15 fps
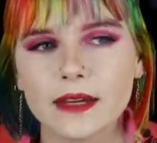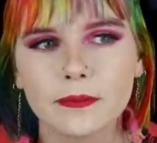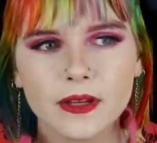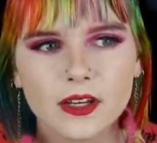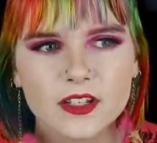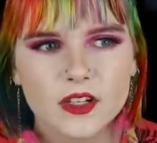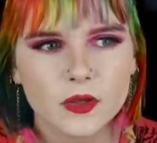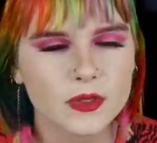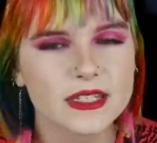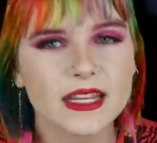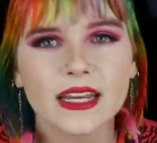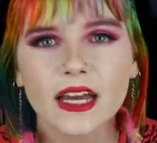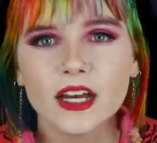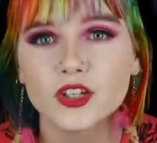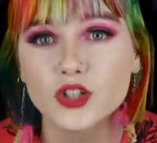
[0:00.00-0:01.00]
because it was
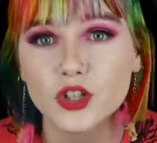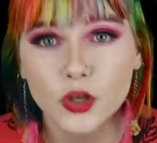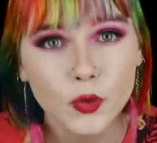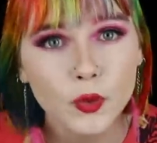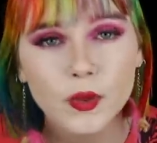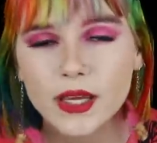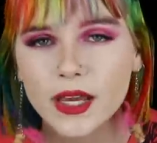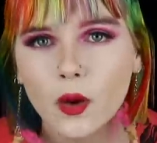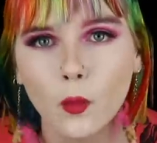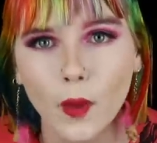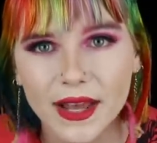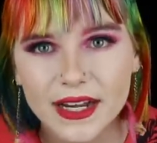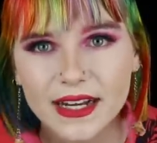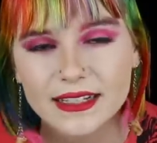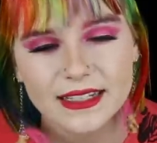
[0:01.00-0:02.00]
like a 2-year
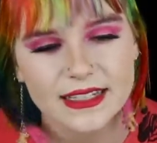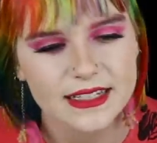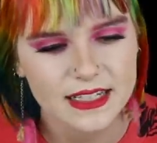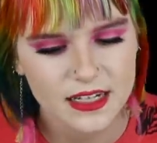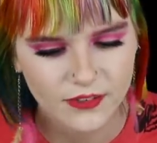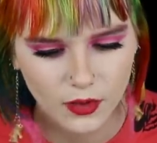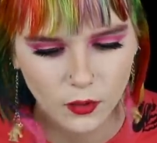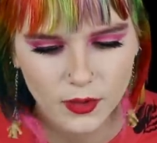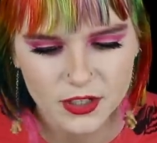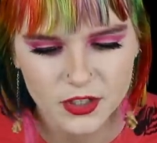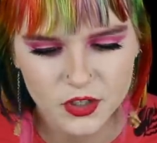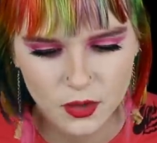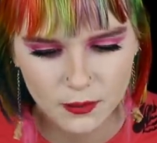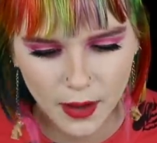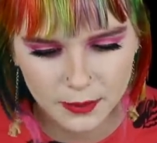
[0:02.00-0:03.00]
waiting list if I wanted to
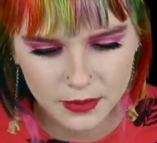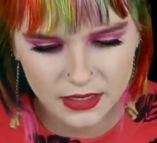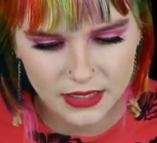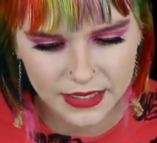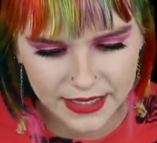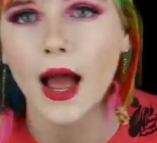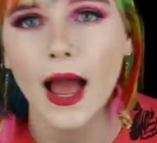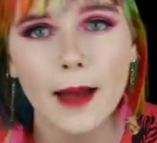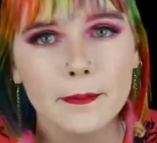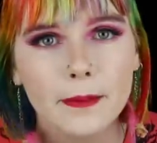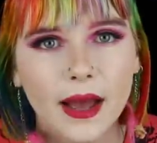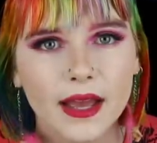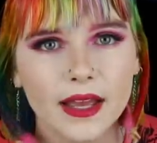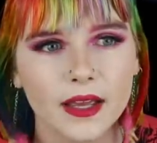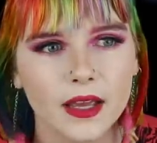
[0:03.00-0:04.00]
do it publicly. And
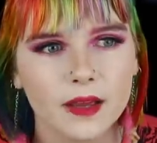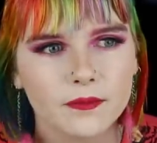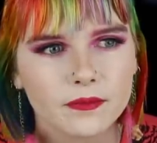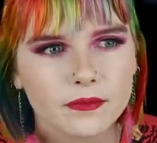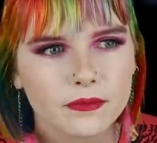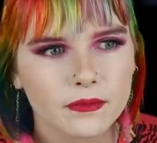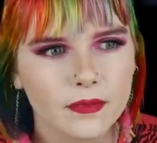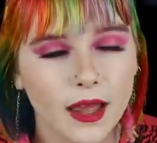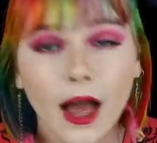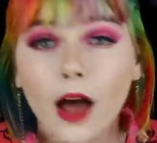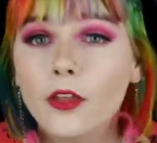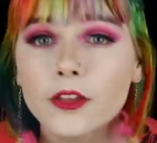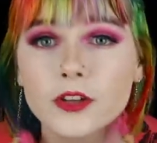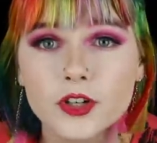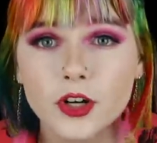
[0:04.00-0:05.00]
my
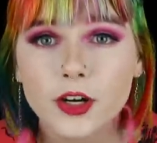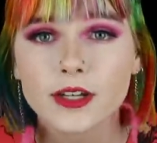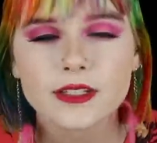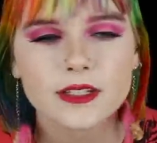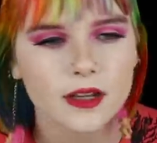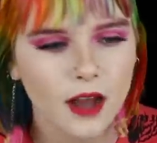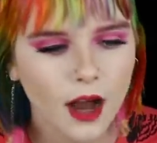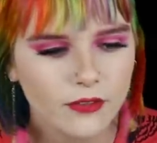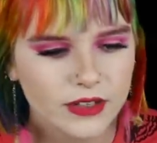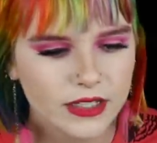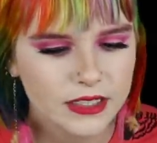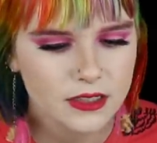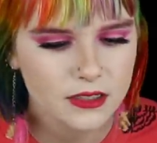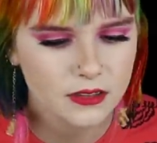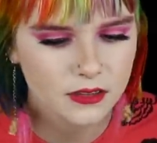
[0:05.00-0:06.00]
health insurance
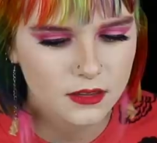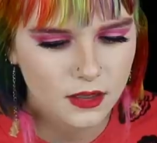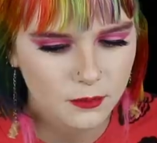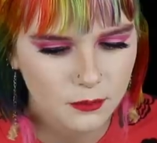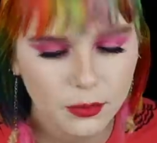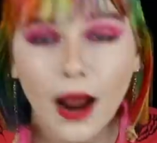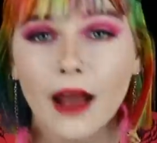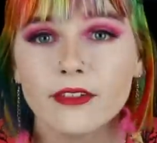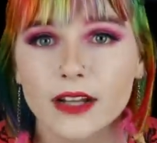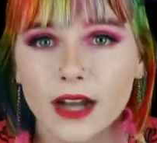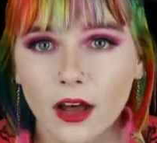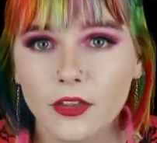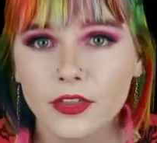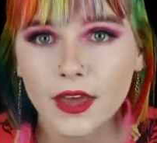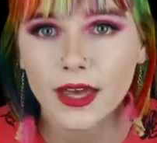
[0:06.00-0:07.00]
covered private
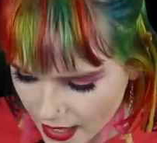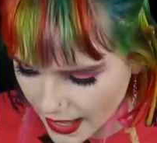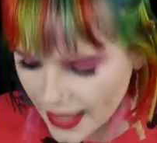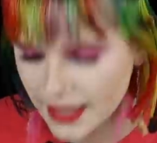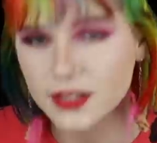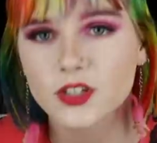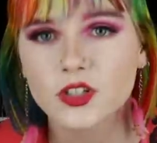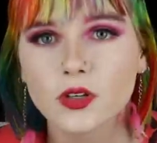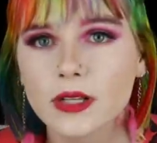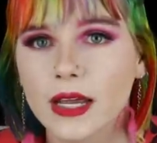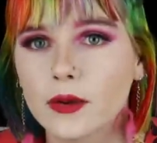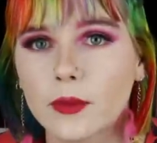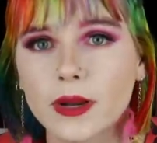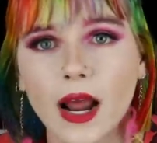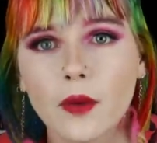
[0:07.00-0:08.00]
healthcare. And so like
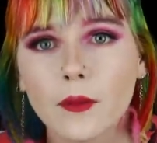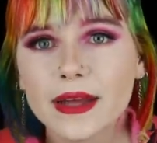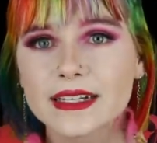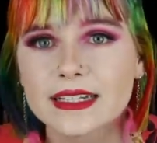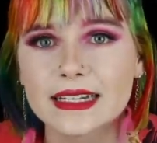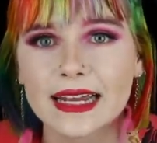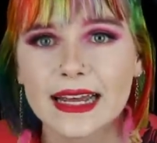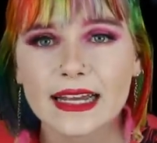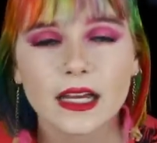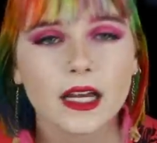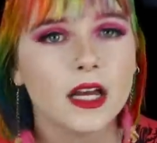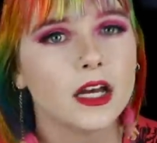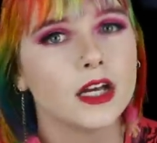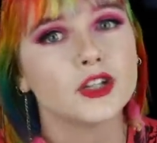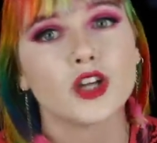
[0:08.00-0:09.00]
when I went to like
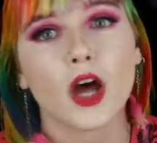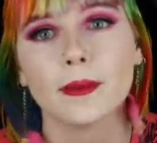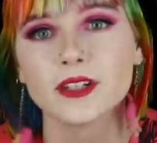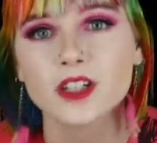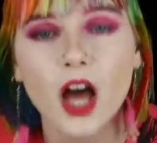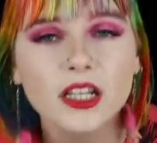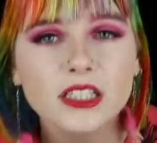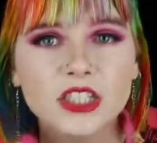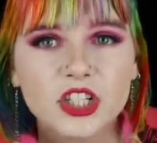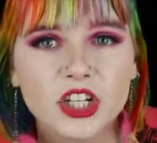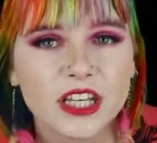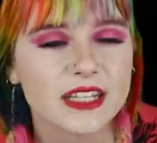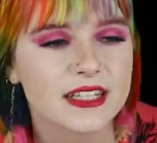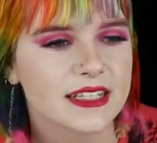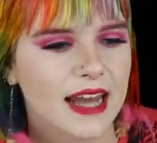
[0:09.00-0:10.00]
a
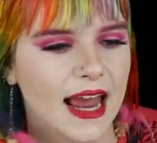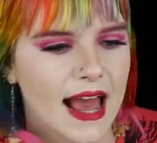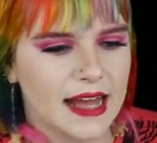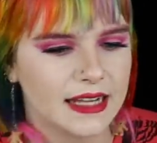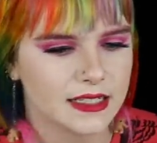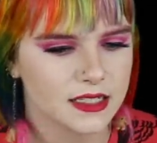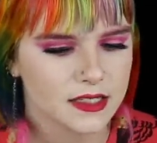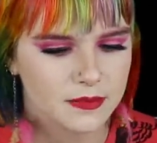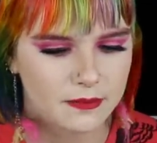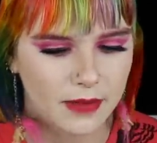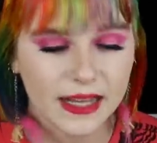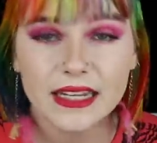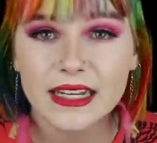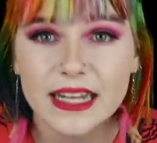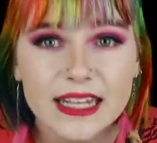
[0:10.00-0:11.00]
dermatologist and my
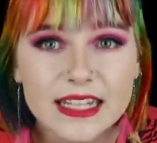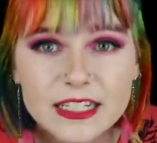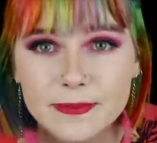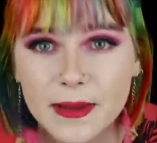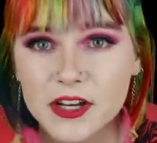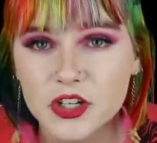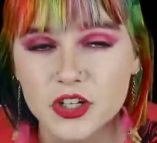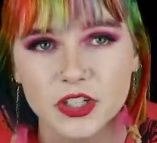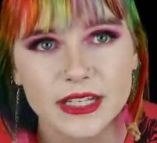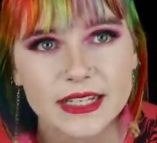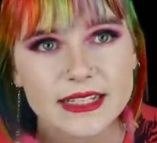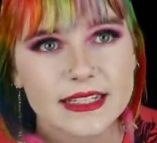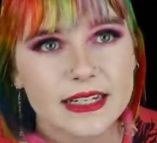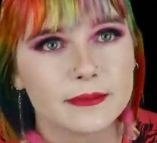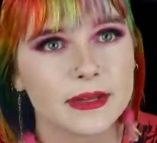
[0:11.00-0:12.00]
knee
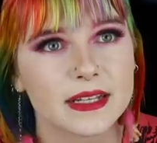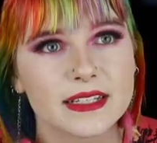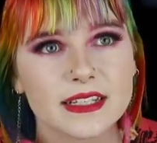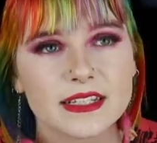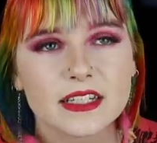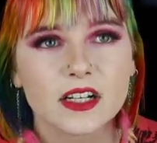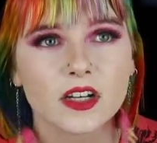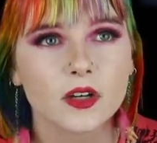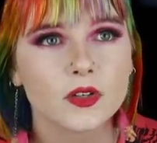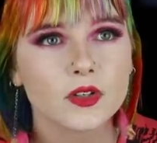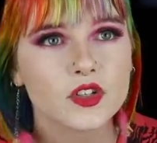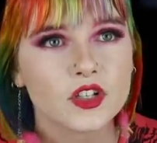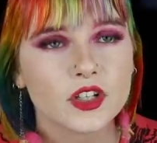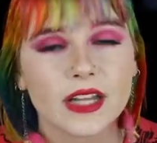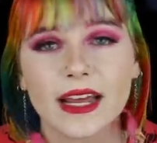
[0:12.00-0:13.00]
specialist and my sister goes
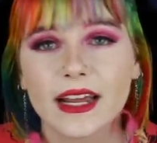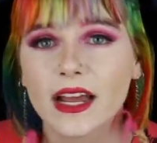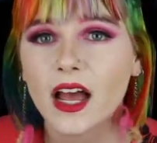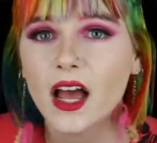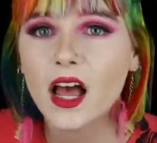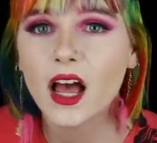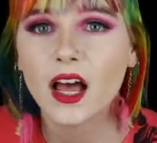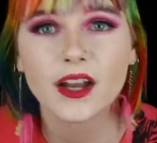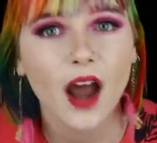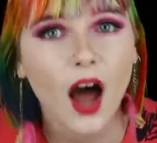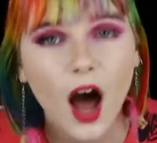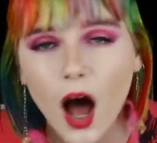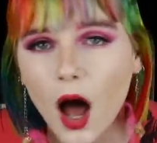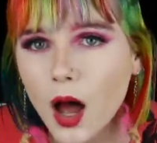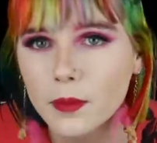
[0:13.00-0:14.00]
to like an
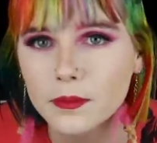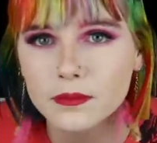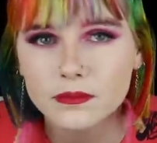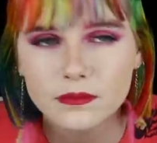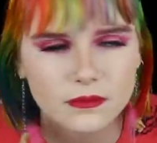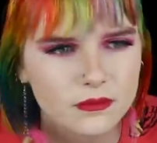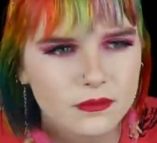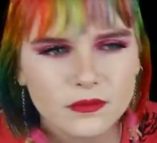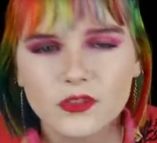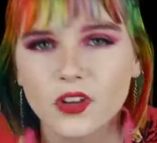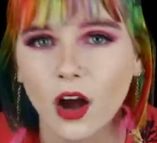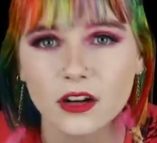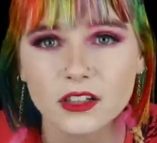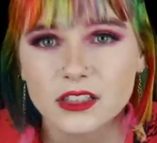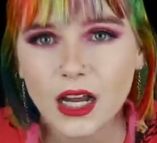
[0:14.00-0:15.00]
arm
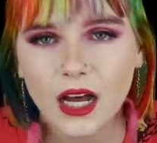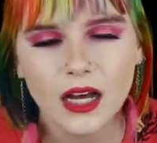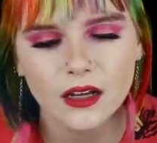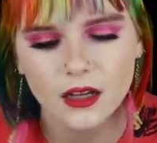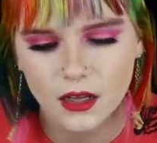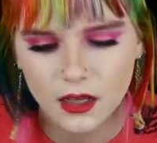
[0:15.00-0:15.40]
doctor,